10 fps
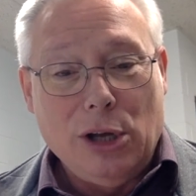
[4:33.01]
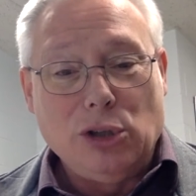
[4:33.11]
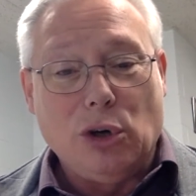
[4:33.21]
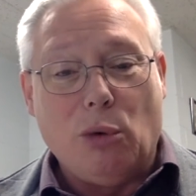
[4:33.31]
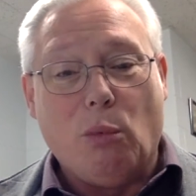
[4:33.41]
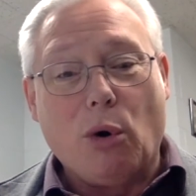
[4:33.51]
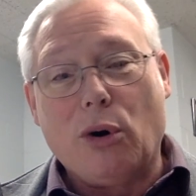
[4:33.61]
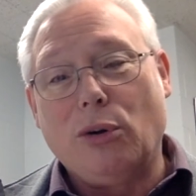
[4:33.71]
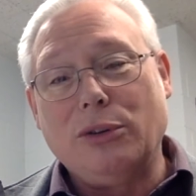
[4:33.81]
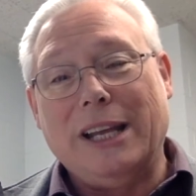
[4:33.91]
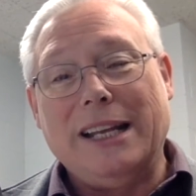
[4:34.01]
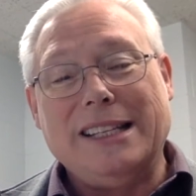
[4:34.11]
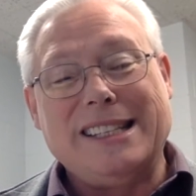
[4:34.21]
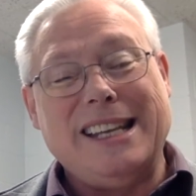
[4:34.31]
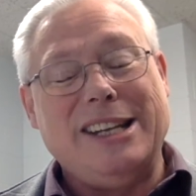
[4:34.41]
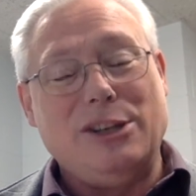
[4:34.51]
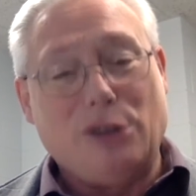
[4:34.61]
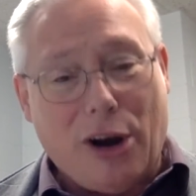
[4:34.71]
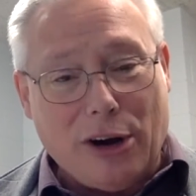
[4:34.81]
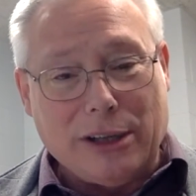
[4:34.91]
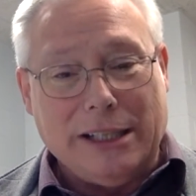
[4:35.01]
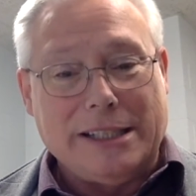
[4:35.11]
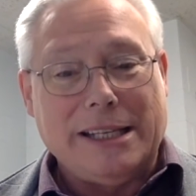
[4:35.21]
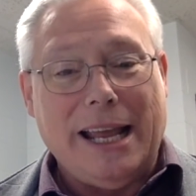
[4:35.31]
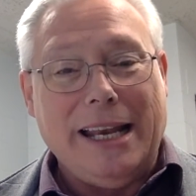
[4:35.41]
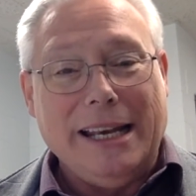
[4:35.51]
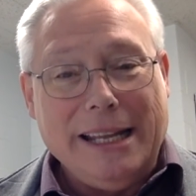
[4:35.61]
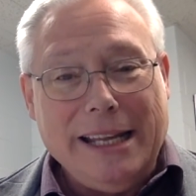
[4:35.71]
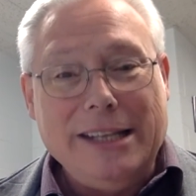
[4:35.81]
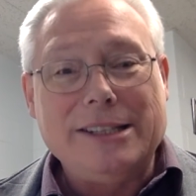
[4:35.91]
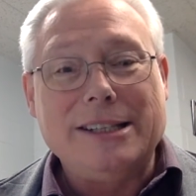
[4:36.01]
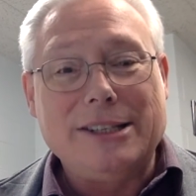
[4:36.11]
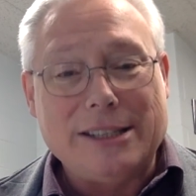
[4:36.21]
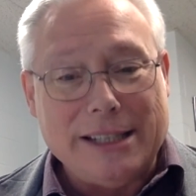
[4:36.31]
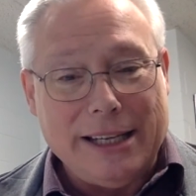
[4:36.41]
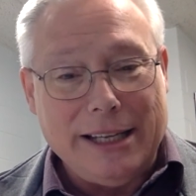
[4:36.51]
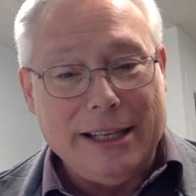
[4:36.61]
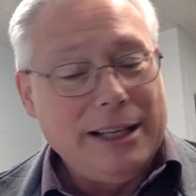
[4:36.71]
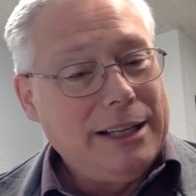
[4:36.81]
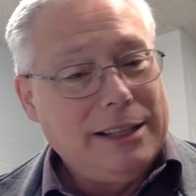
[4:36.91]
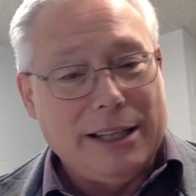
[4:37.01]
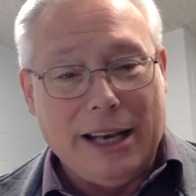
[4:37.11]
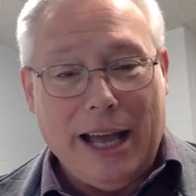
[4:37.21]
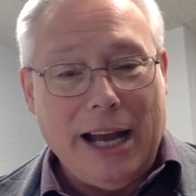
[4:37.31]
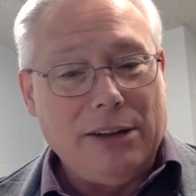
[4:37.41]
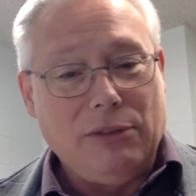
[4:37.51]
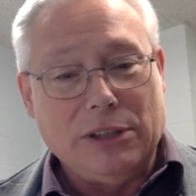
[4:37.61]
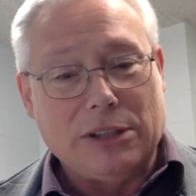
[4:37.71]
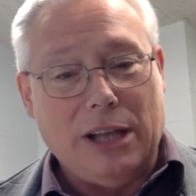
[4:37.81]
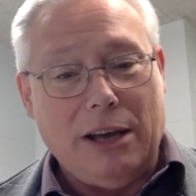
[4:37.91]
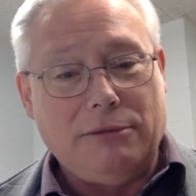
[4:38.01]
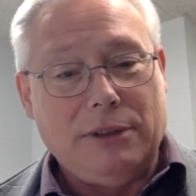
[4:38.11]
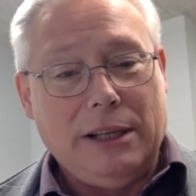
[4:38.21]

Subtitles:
to a world that is in darkness and needs to see the light of his love.